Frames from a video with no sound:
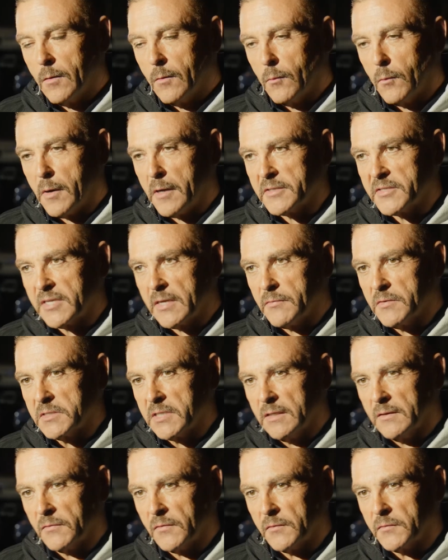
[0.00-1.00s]
We're at
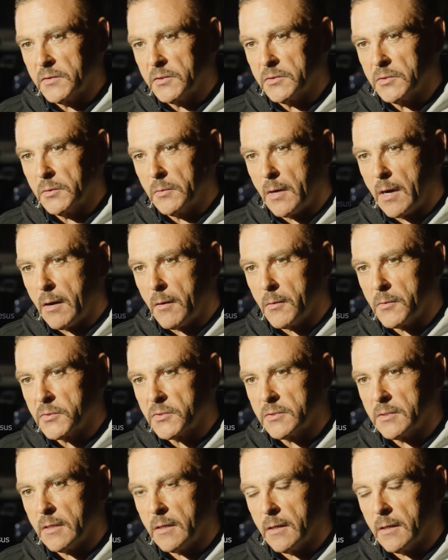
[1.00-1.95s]
1752 hours.